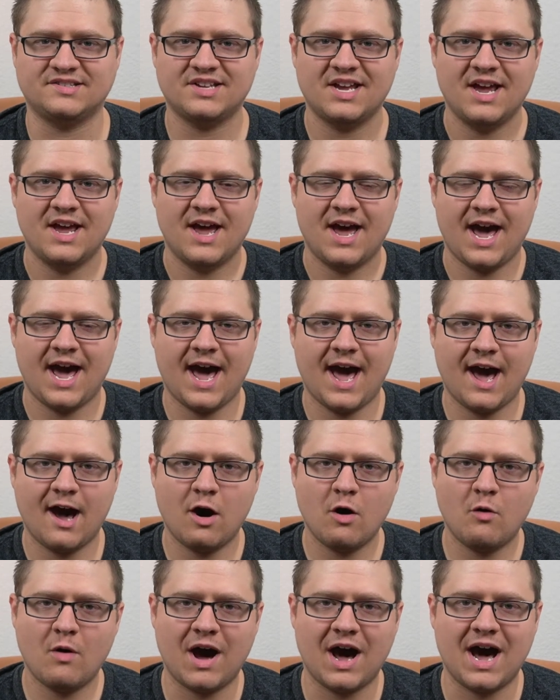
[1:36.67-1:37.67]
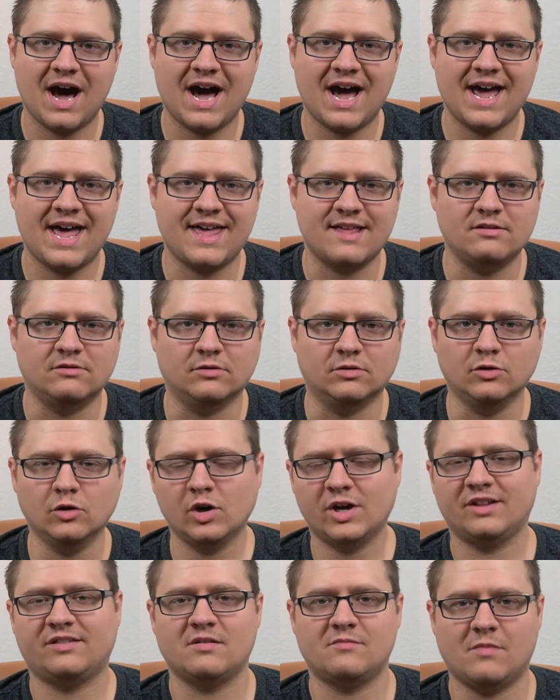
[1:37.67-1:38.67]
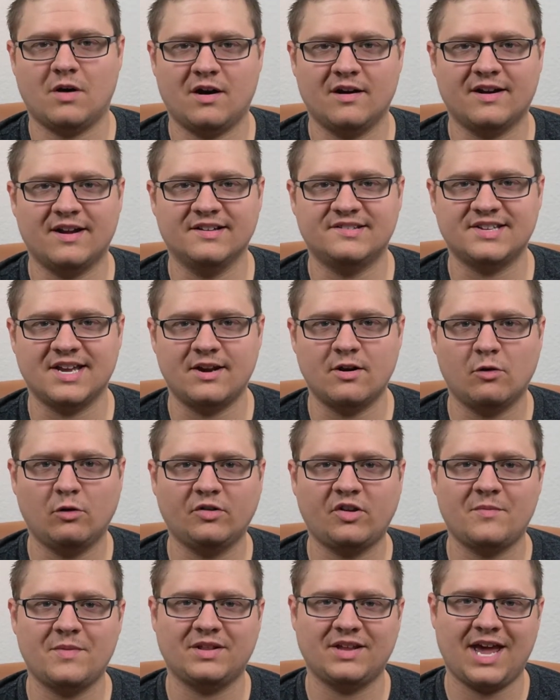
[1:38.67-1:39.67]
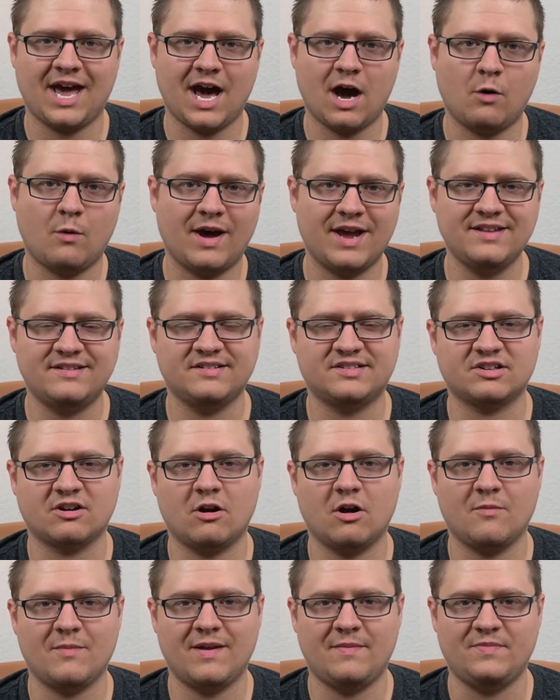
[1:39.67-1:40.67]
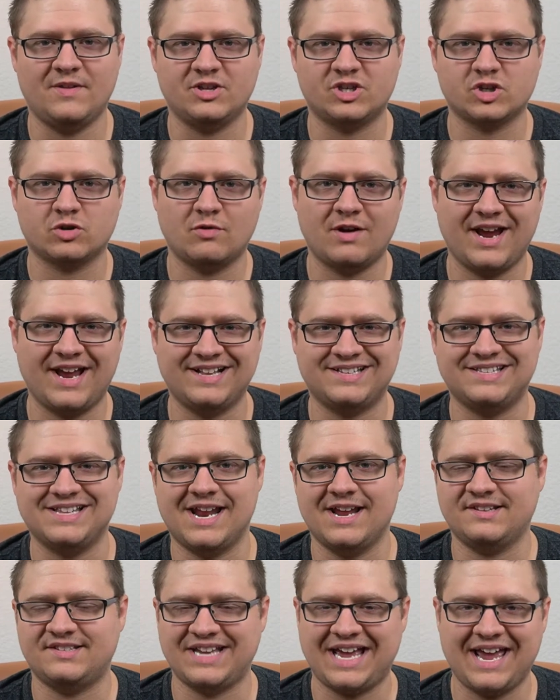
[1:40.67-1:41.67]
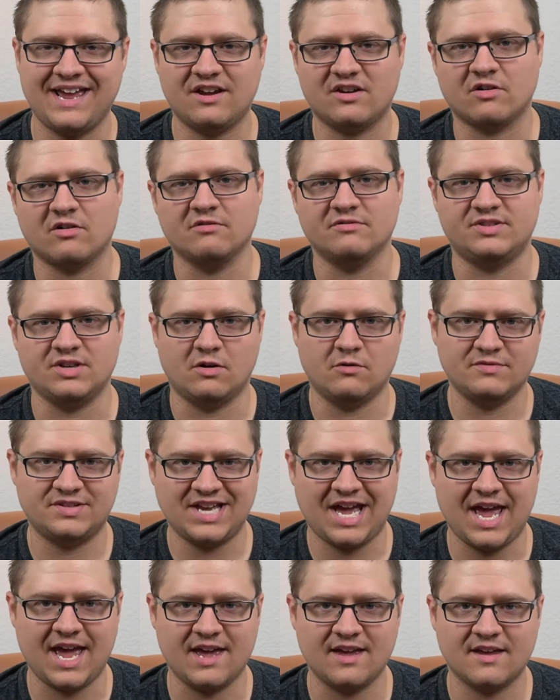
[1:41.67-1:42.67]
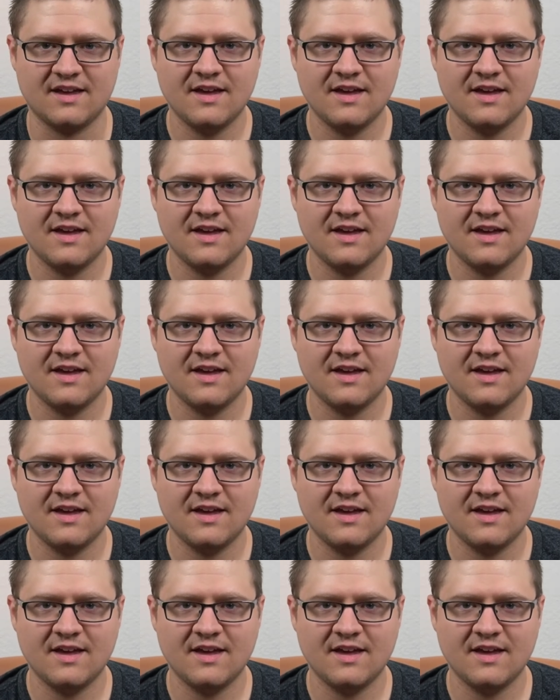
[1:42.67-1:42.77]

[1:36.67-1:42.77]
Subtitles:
how I look at the markets, and ultimately how I determine the trades that I take or don't take.